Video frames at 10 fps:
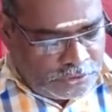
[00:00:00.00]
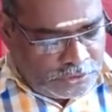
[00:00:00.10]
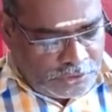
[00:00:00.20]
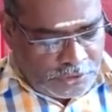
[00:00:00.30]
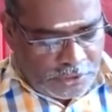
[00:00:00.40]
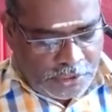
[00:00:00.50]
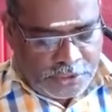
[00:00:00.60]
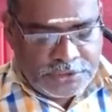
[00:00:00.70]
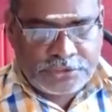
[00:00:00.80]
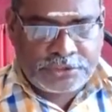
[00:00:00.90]
Then
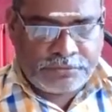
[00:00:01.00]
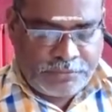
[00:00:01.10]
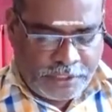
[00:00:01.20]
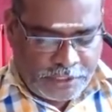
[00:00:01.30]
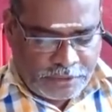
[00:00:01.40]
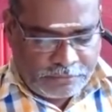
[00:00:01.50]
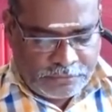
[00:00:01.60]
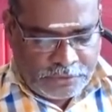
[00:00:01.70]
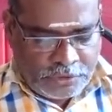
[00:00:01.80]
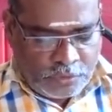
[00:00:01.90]
relationship diagram.
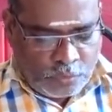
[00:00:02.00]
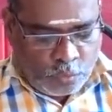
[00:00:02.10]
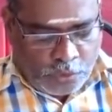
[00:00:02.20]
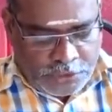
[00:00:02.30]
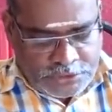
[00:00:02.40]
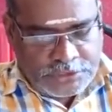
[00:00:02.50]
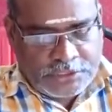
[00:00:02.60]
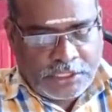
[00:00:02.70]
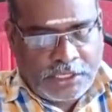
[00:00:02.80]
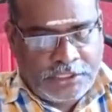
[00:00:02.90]
What is it
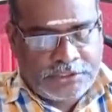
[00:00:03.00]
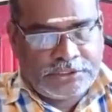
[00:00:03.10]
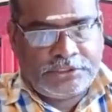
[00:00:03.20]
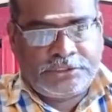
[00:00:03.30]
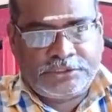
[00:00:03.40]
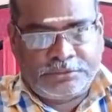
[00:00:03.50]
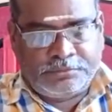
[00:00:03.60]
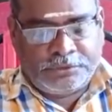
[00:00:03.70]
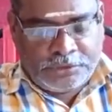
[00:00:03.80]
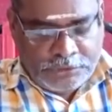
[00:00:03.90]
relationship?
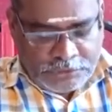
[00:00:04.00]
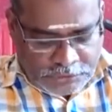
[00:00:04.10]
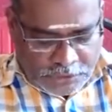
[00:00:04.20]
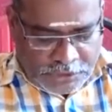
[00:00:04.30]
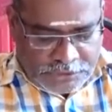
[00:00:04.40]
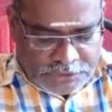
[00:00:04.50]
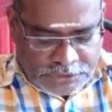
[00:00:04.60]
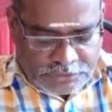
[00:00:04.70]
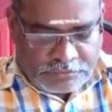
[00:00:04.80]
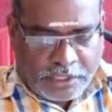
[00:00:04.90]
The
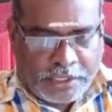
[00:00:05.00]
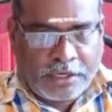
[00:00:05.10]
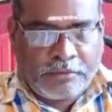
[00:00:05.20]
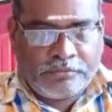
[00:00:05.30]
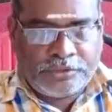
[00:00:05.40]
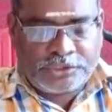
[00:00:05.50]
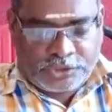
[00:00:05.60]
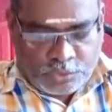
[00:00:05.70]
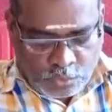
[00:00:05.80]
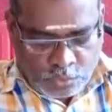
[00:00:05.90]
relationship diagram is a
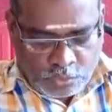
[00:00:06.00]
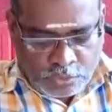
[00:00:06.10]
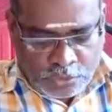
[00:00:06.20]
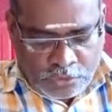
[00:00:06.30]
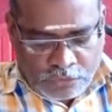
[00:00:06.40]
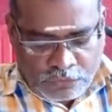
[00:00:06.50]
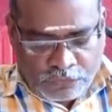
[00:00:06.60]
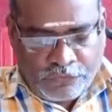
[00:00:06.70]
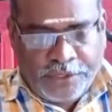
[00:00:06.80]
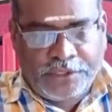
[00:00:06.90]
tool for
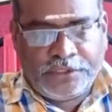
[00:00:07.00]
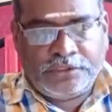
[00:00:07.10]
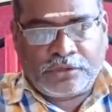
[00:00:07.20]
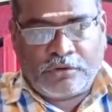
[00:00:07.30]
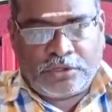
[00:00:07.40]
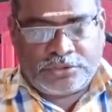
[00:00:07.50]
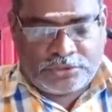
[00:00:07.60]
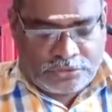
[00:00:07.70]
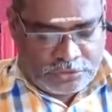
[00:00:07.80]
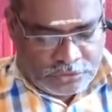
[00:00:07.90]
finding the
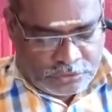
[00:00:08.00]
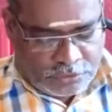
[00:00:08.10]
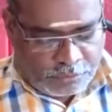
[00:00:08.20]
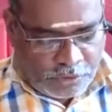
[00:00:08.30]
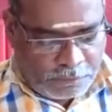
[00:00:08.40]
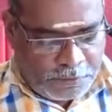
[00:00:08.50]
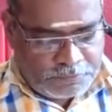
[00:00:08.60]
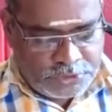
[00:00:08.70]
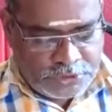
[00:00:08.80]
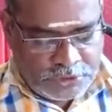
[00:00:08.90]
causes to the
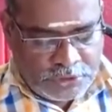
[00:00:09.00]
problems.